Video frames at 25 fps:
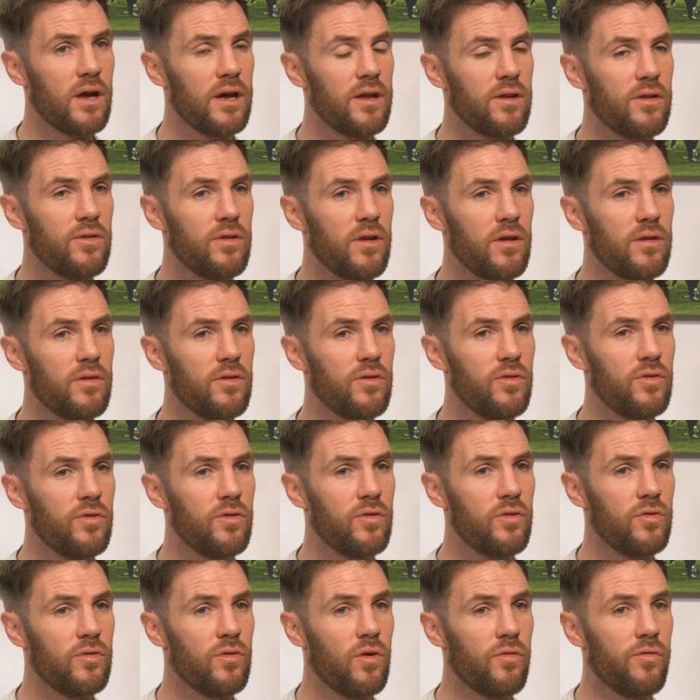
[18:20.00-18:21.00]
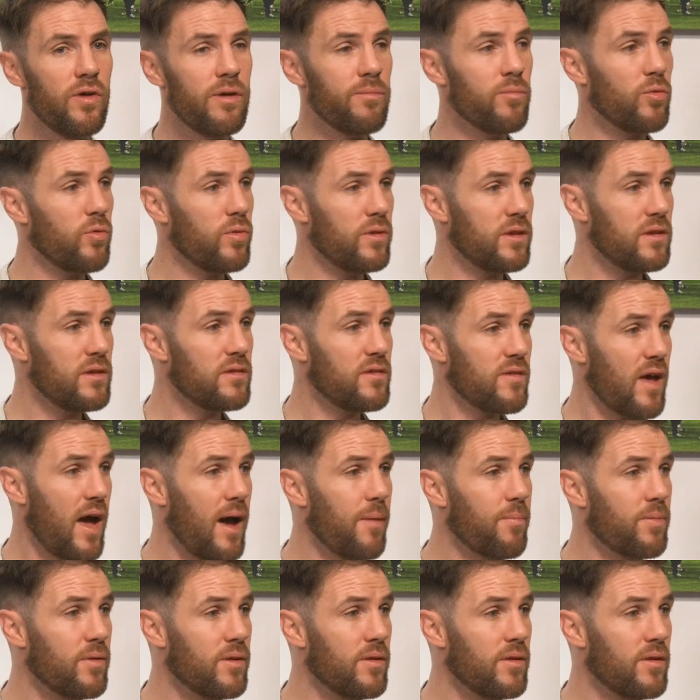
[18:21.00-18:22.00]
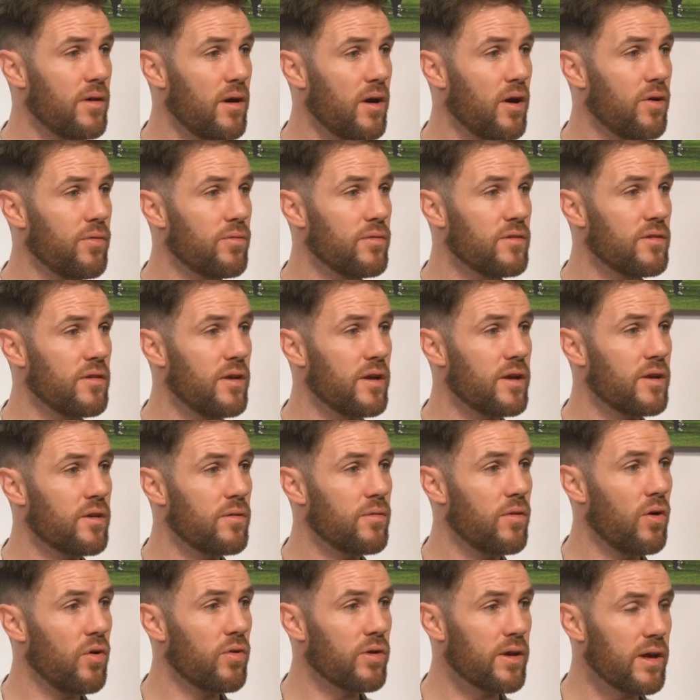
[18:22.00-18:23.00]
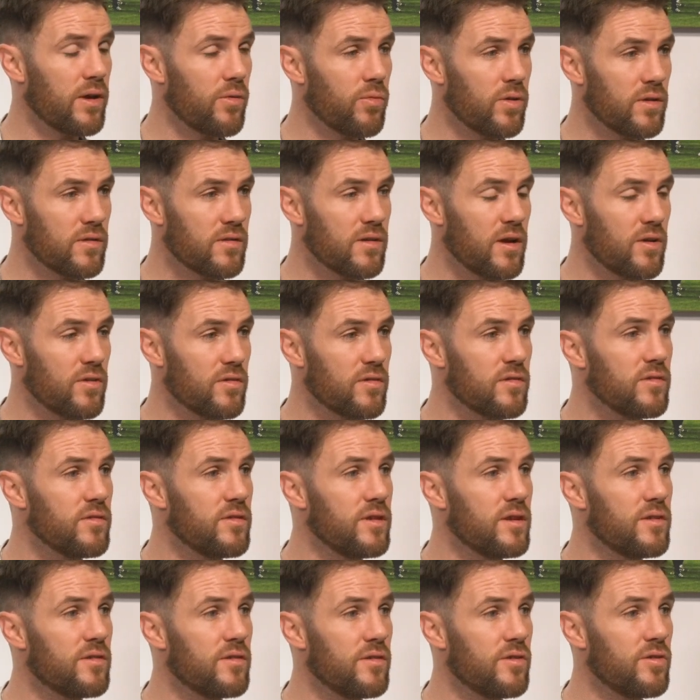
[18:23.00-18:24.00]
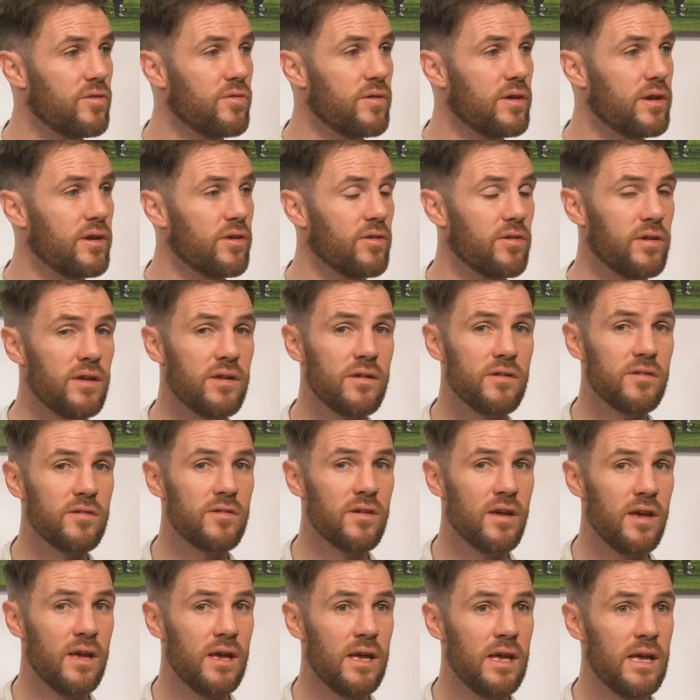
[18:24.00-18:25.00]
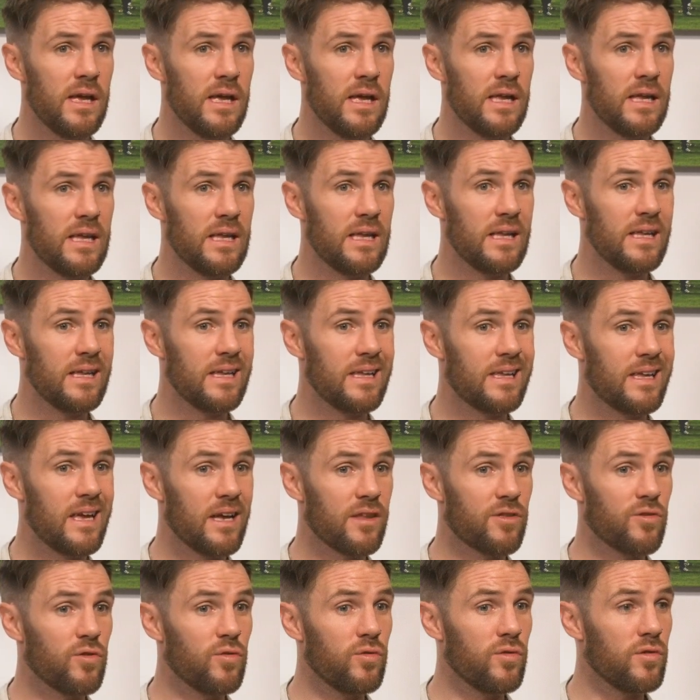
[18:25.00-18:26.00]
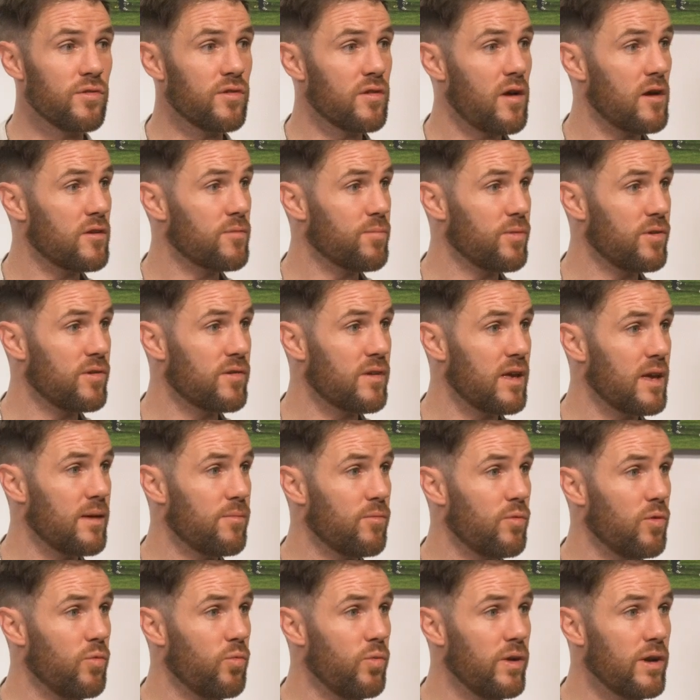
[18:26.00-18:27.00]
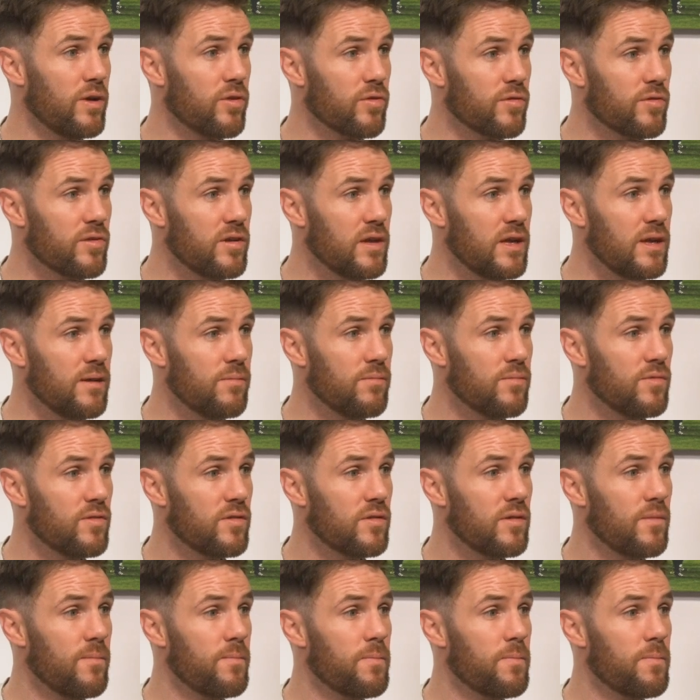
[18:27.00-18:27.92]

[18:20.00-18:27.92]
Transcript: in November when this happened, I was like, okay, what Saracens need to do here is get through those Ospreys game with weaker teams.